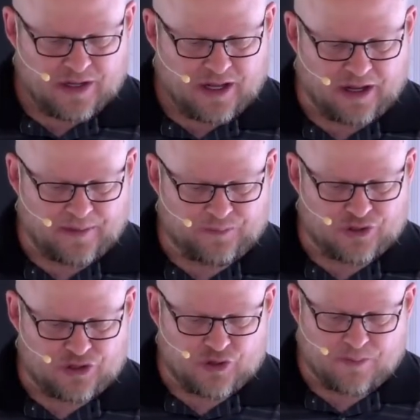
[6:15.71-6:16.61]
um,
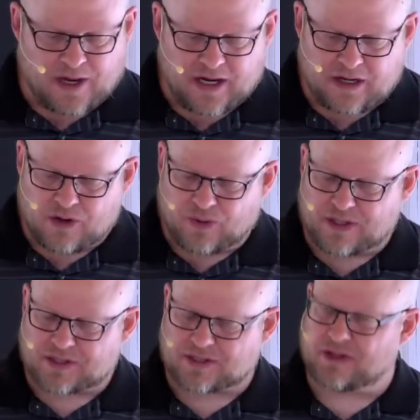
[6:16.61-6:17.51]
you might
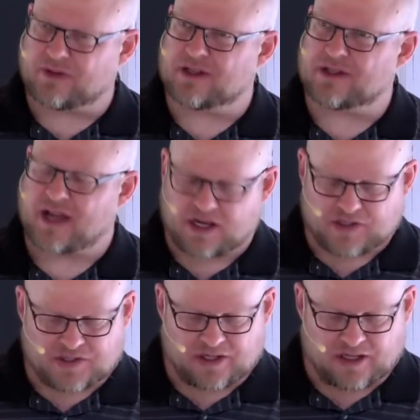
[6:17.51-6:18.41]
notice that the
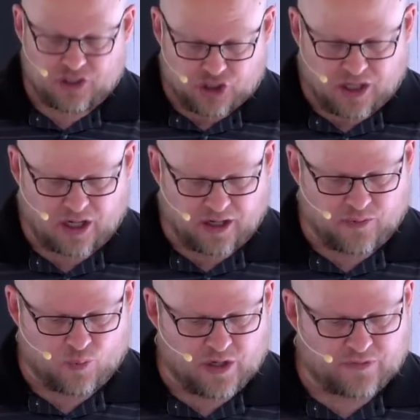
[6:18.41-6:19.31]
text in
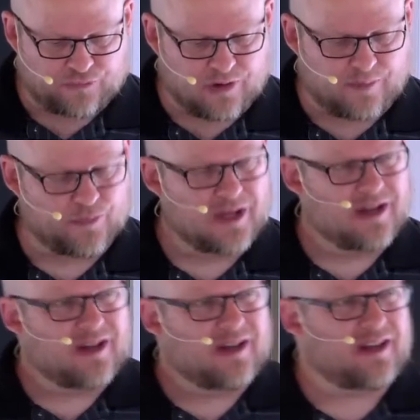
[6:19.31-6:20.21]
John went from
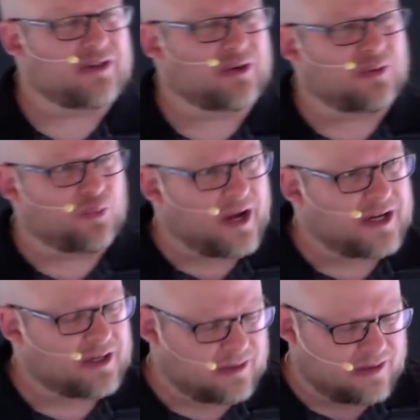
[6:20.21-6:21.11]
either
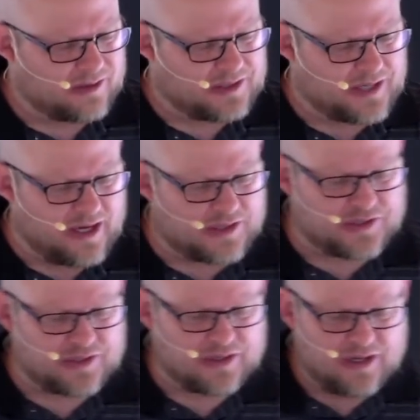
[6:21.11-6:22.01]
regular
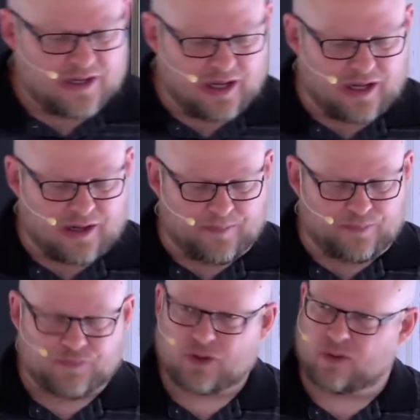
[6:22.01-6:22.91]
text,
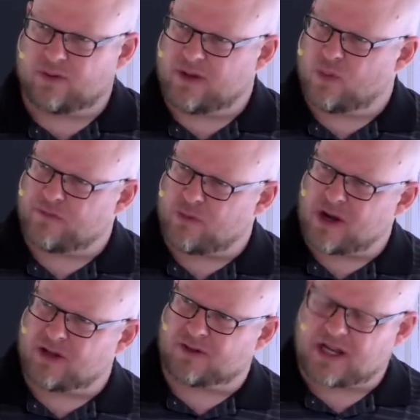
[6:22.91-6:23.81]
um, or it went from
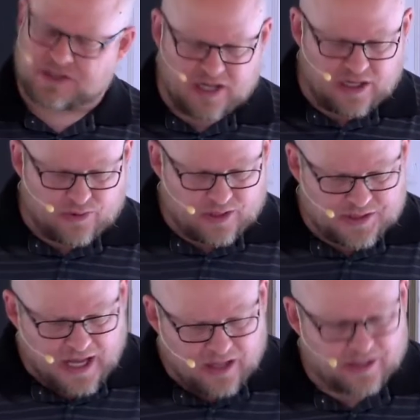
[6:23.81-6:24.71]
regular text to either
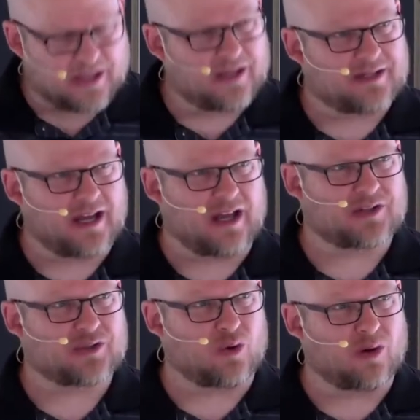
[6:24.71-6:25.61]
italic
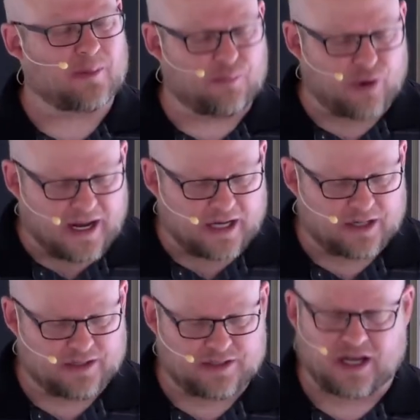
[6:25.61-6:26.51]
text or
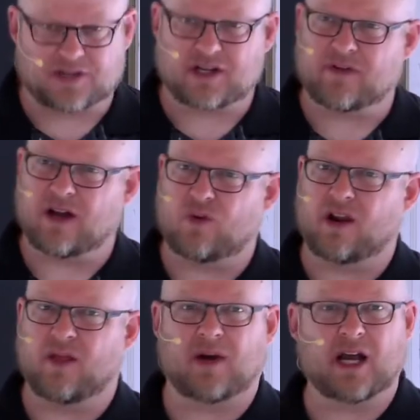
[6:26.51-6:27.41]
bracketed text. I've got one
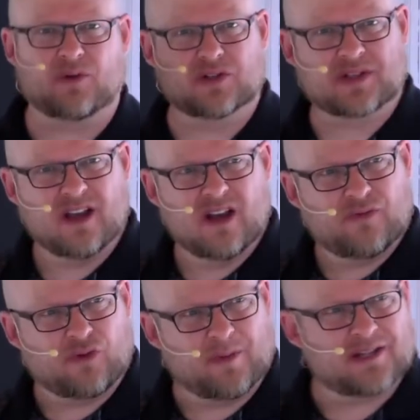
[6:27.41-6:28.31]
of the Bibles
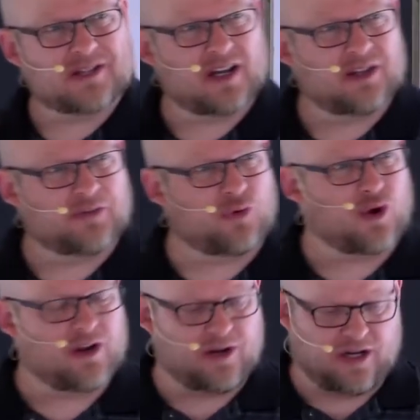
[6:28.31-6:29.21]
from inside the
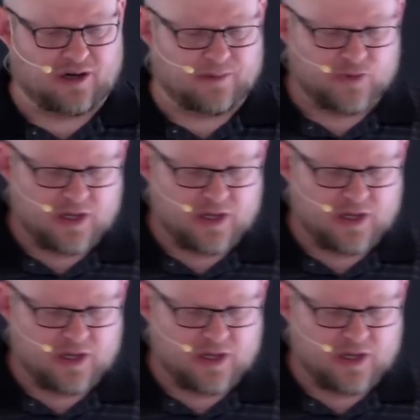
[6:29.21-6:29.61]
foyer here,